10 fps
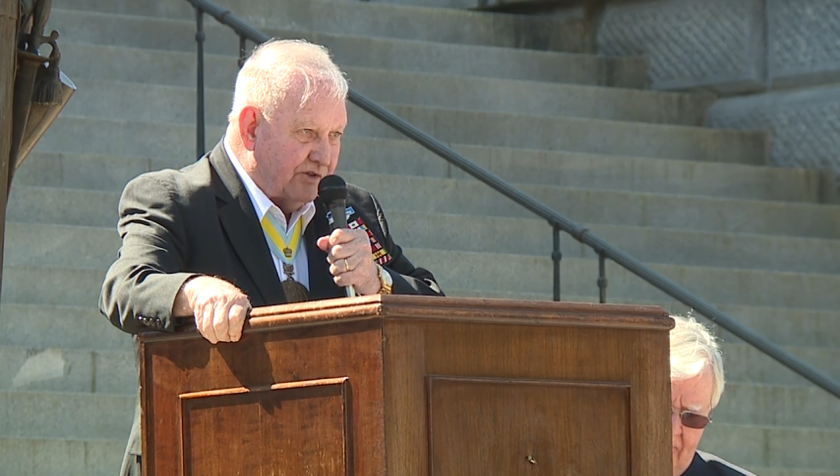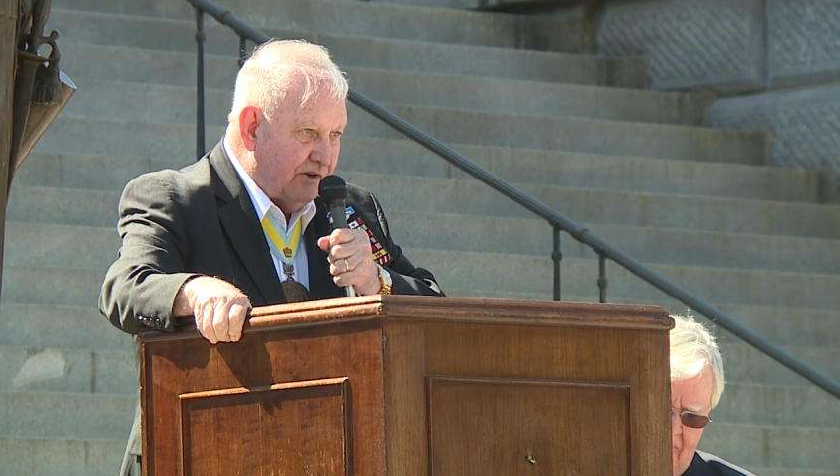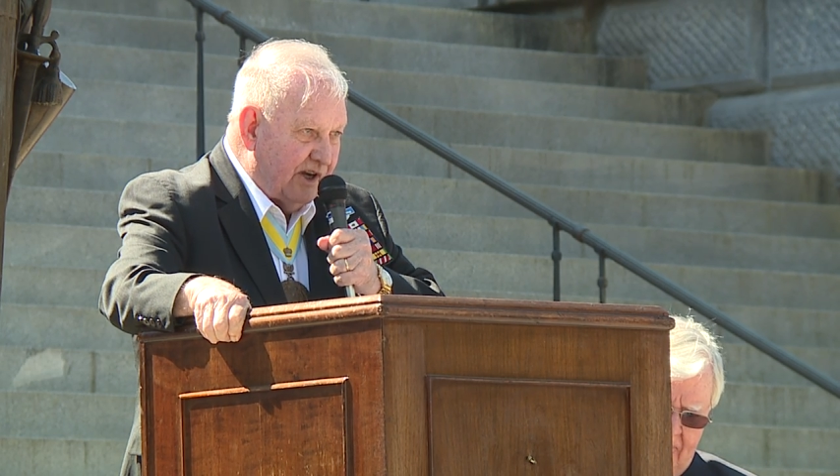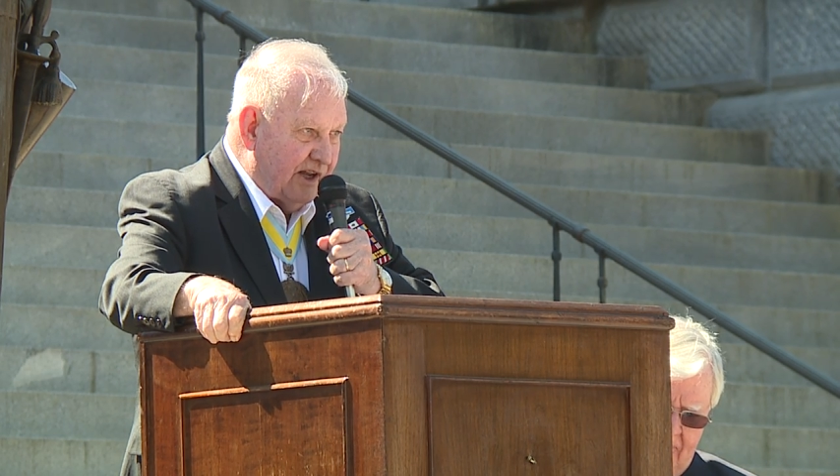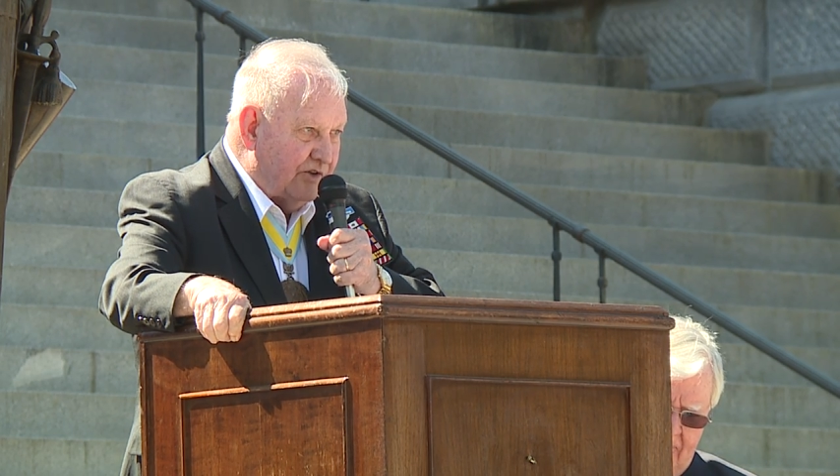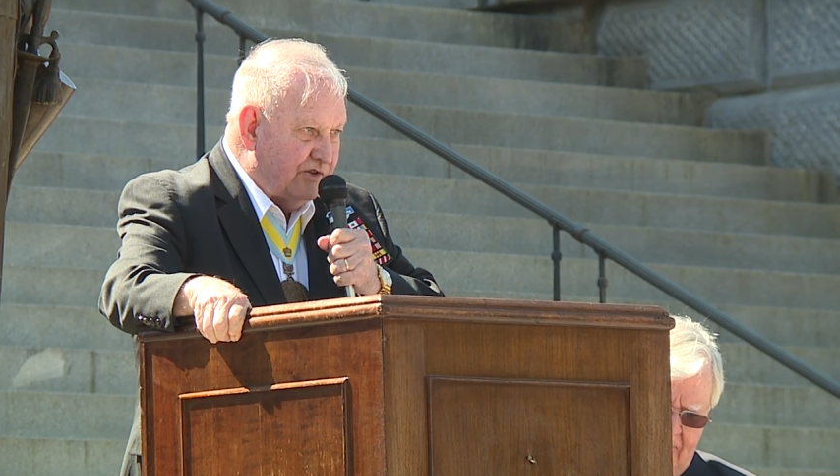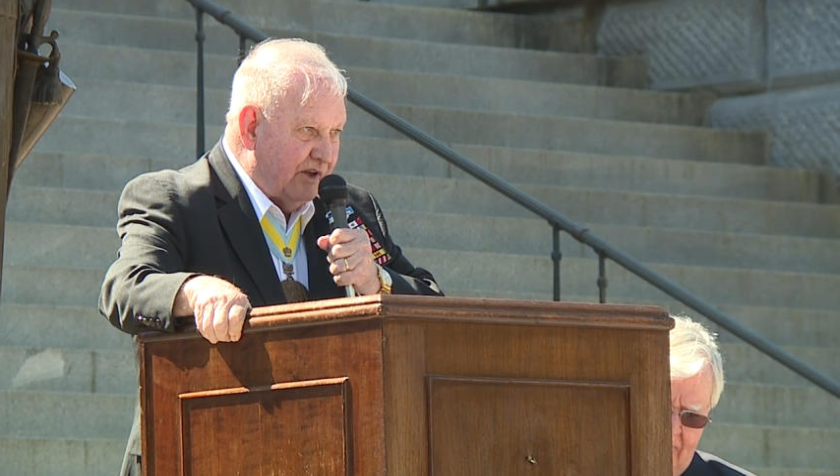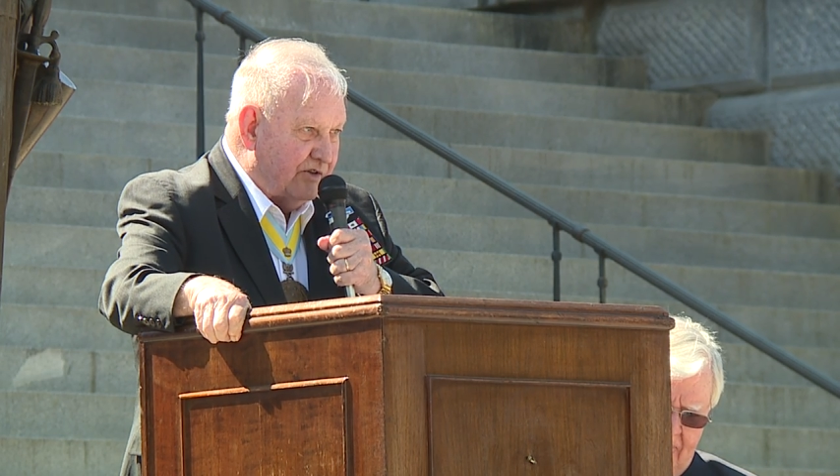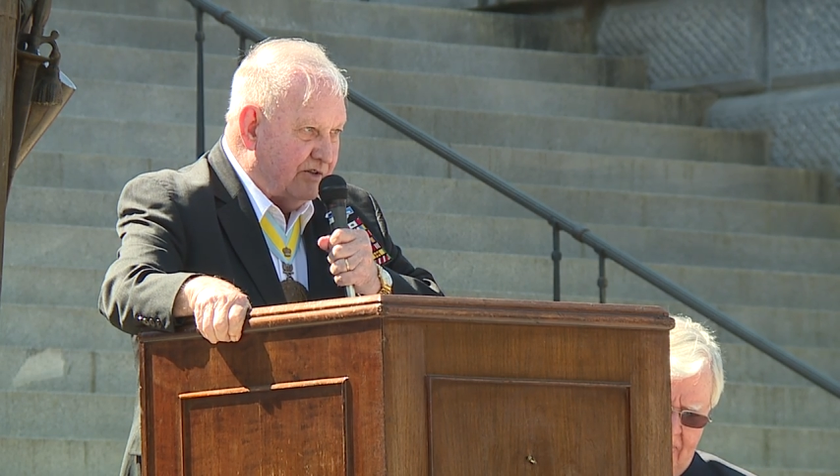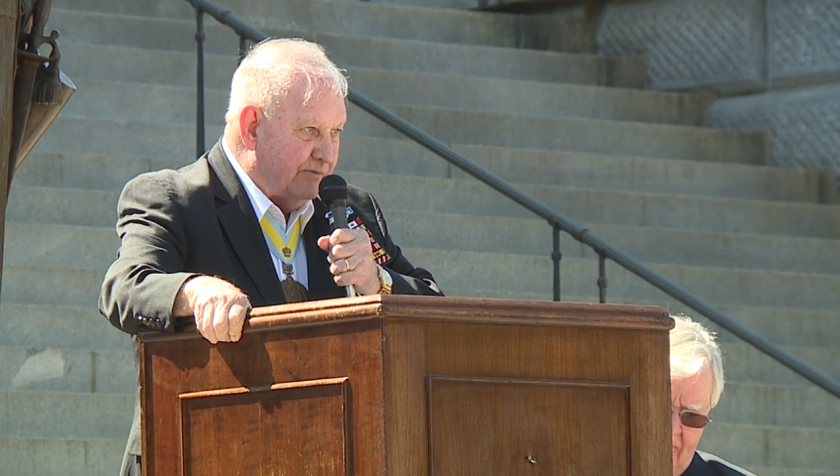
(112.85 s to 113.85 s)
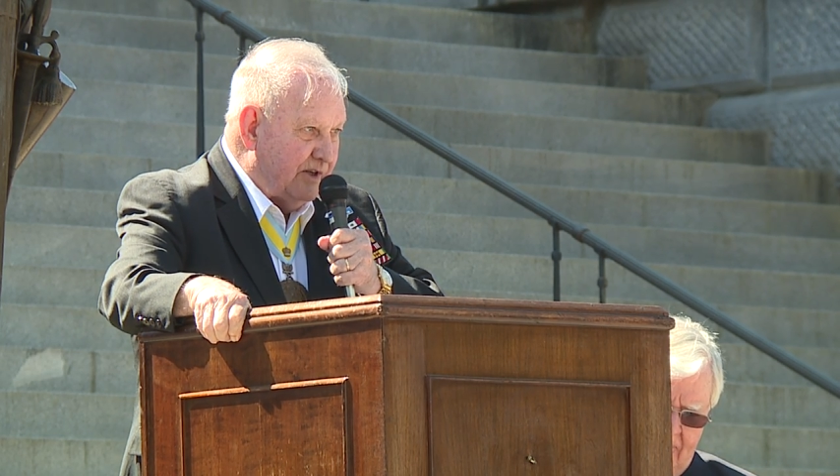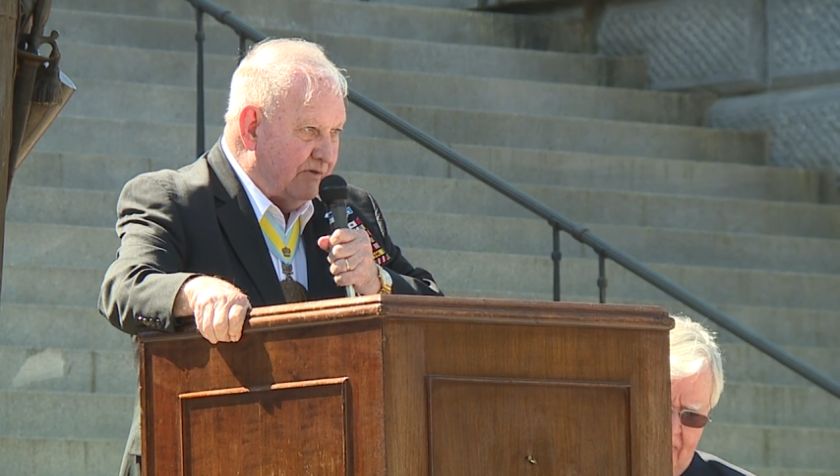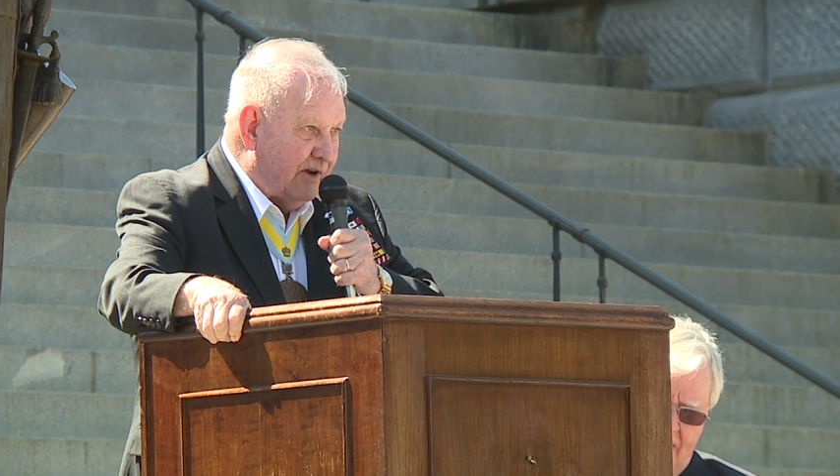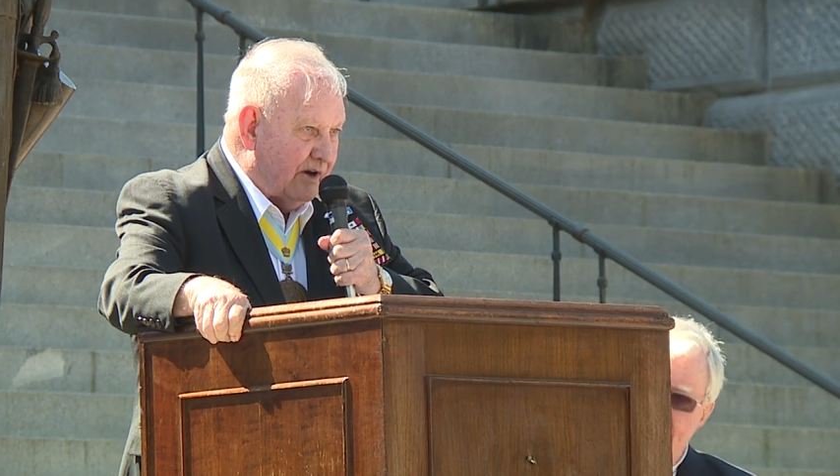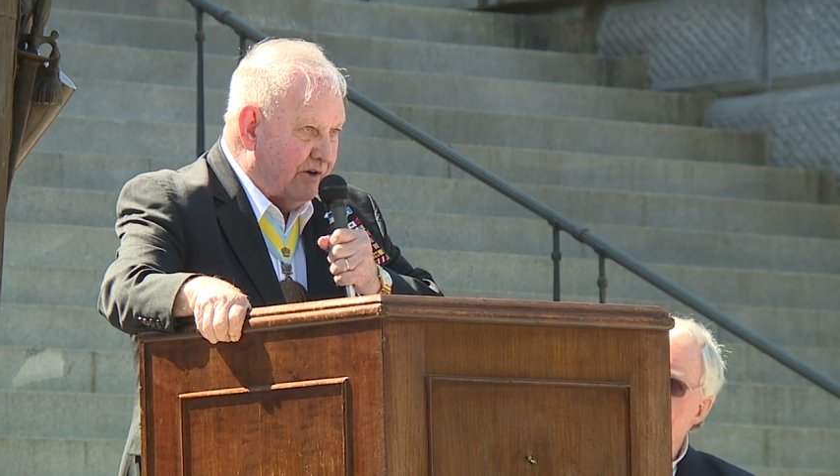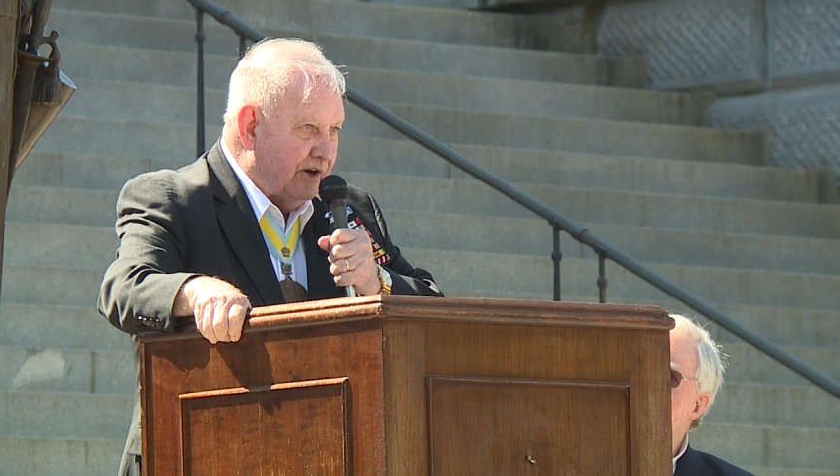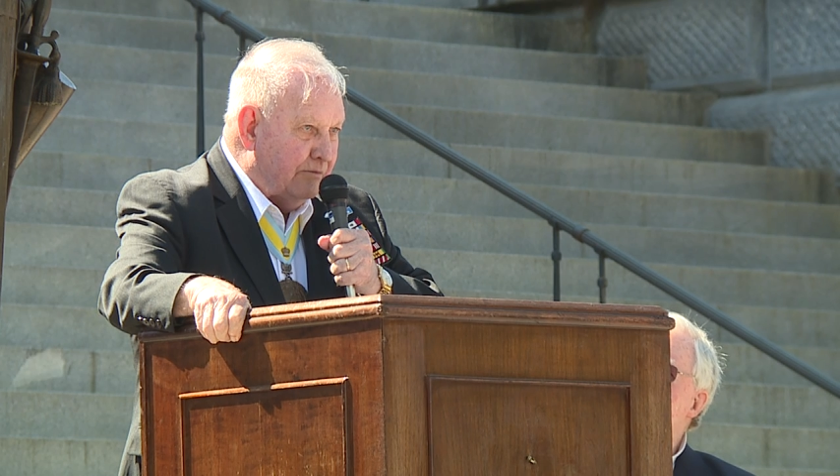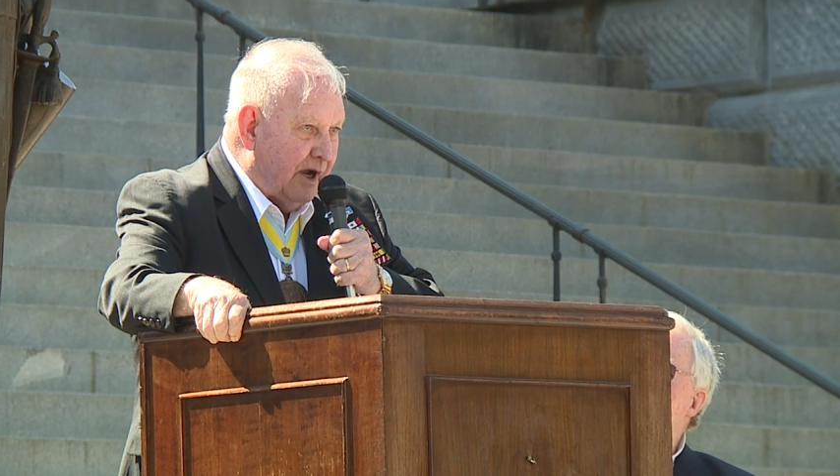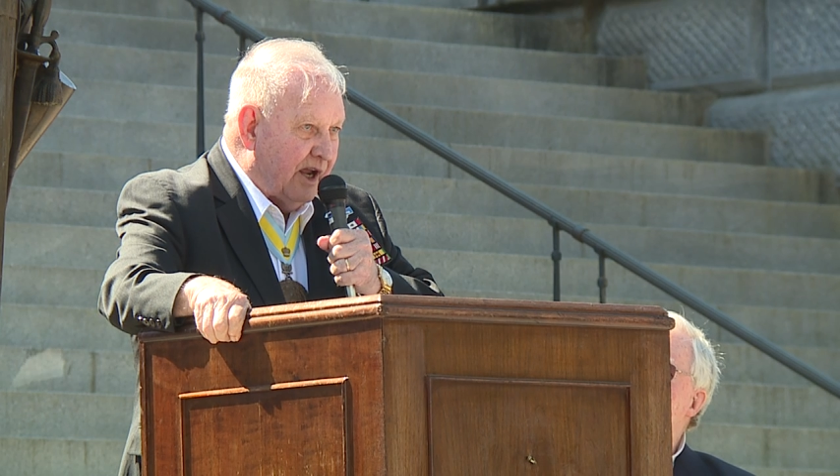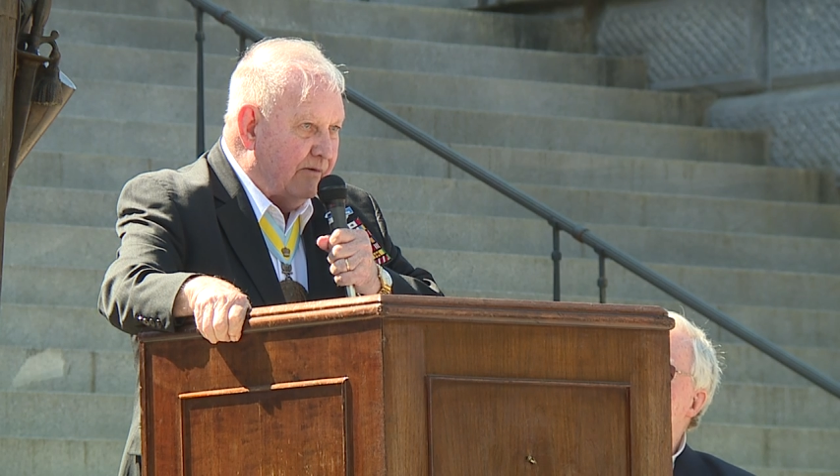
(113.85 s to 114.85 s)
so I got a chance to be around a
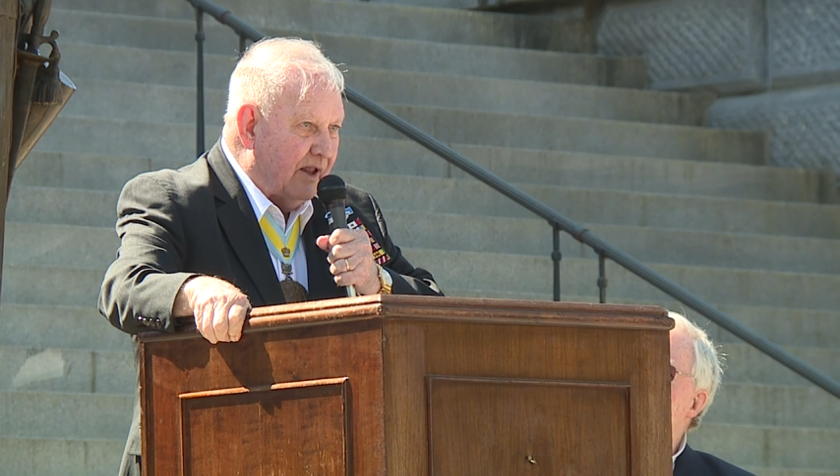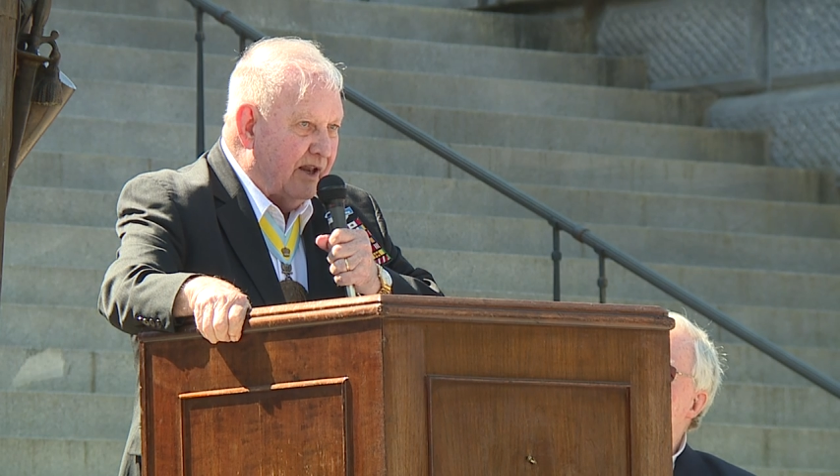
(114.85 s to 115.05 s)
great man